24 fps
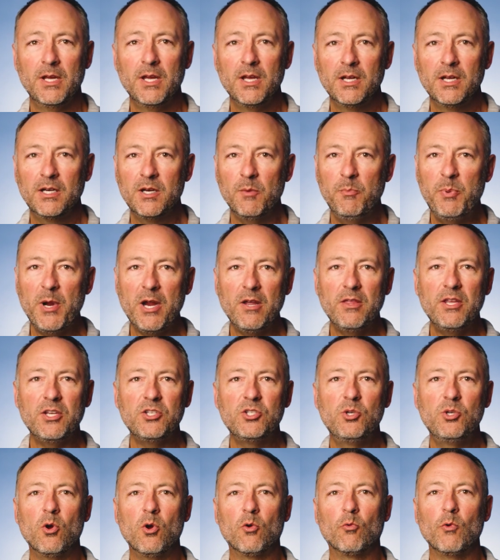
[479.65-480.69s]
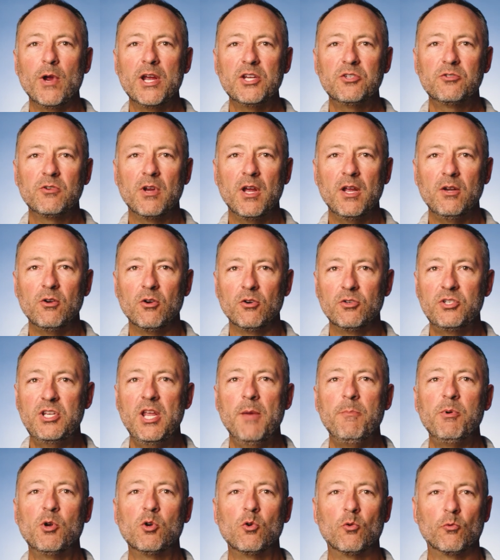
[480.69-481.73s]
Compare this restaurant or
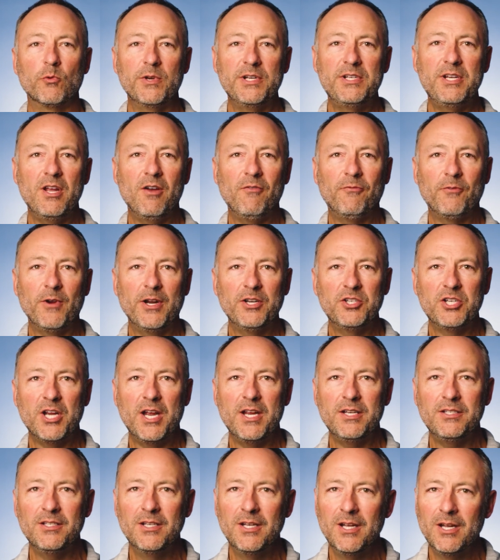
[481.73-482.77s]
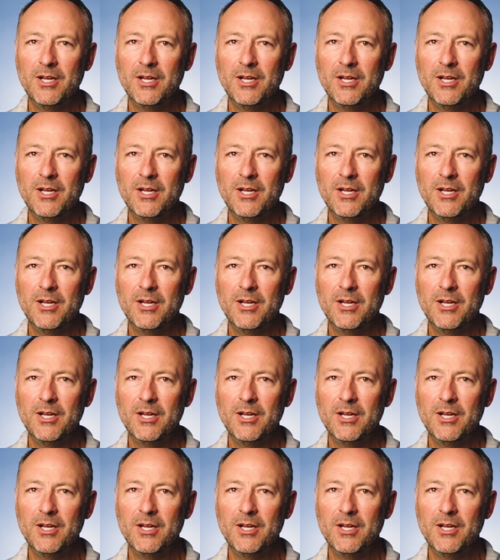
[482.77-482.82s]
typical retail franchise,